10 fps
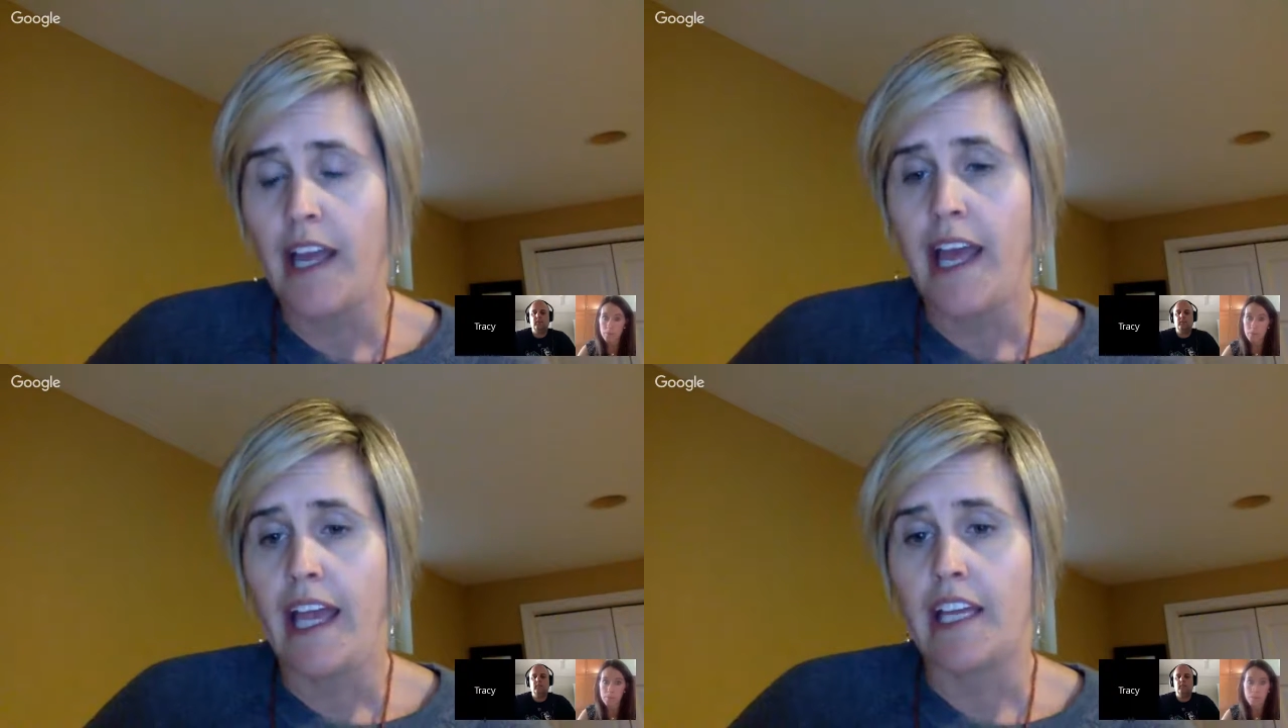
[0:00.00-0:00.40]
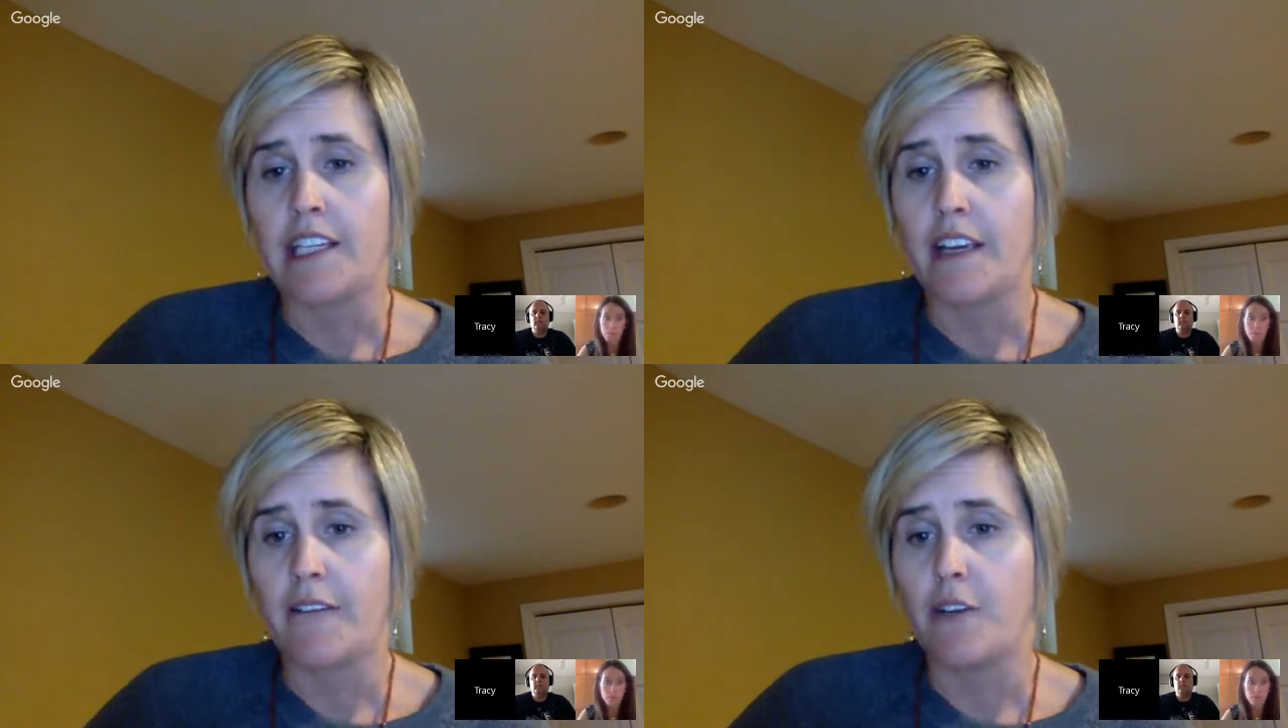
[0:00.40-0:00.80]
And
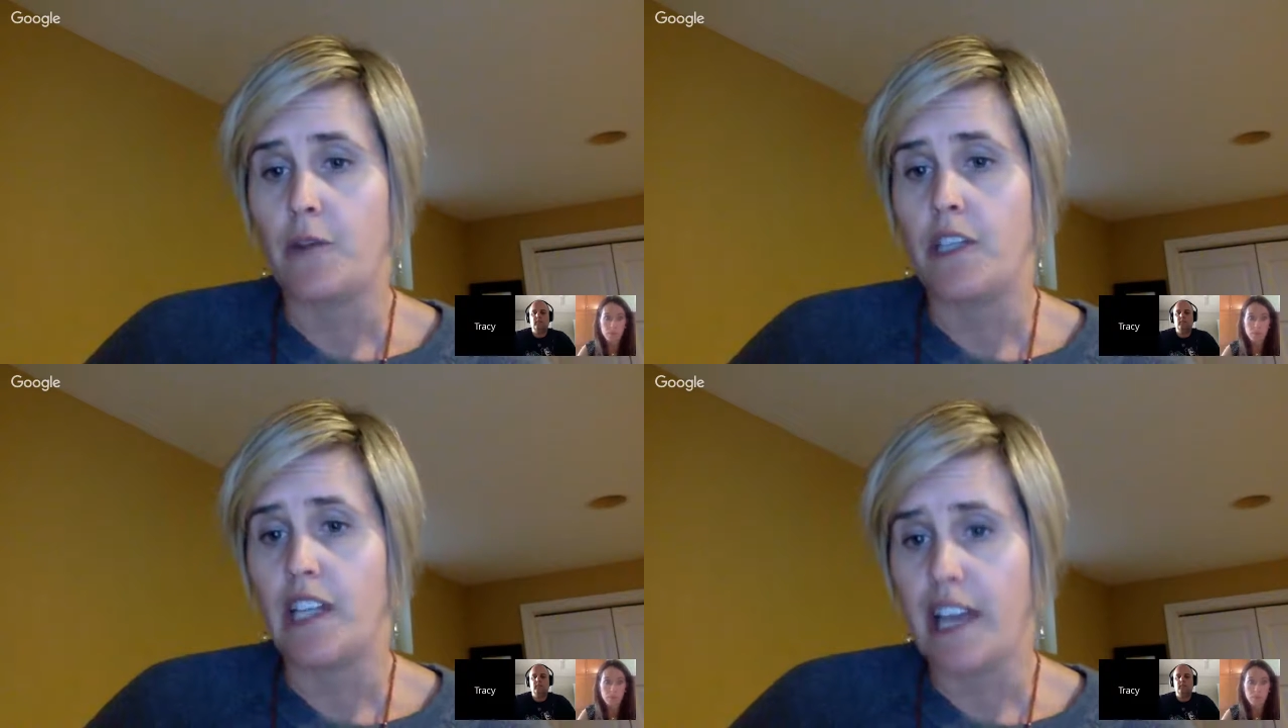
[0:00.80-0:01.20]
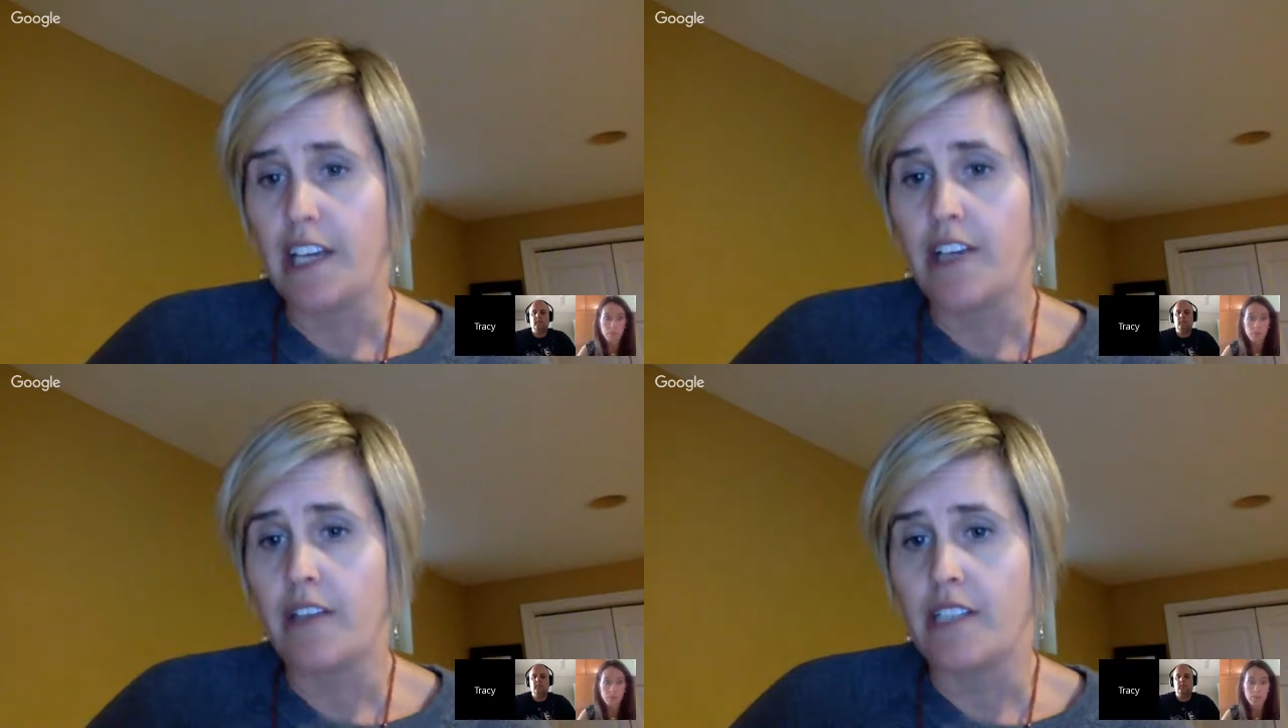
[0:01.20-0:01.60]
if you would like,
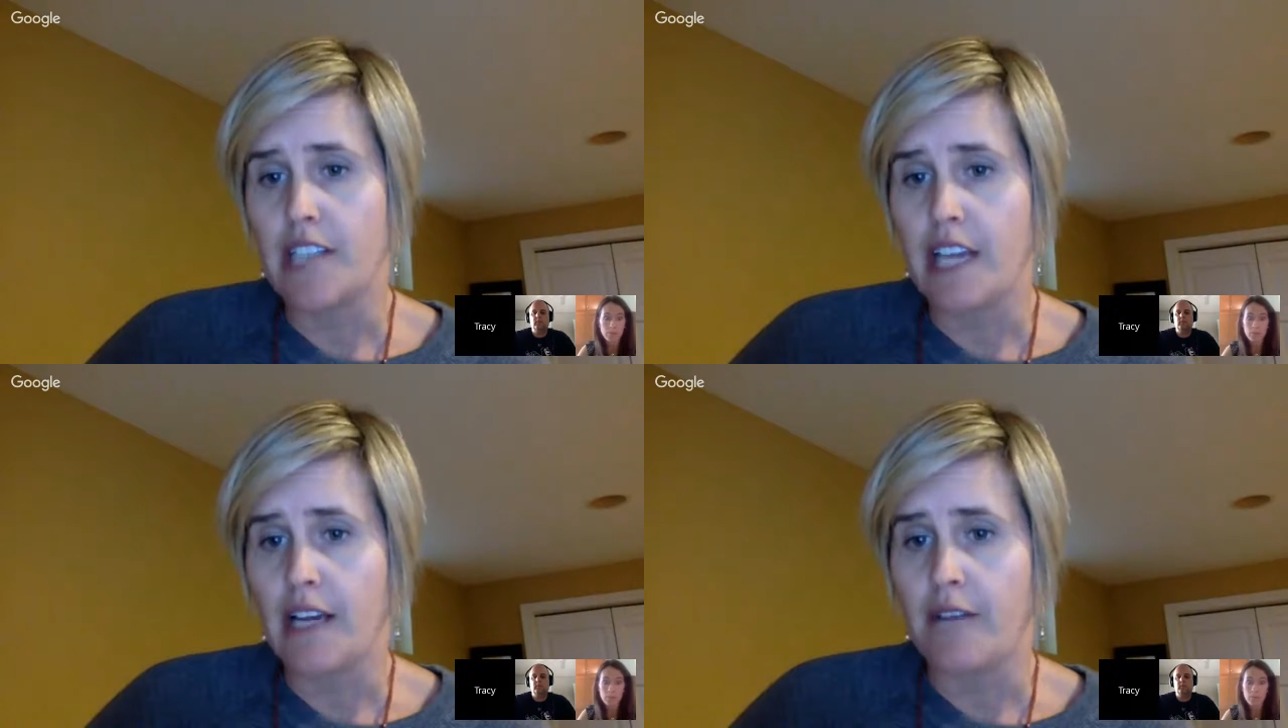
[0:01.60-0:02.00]
you can sign up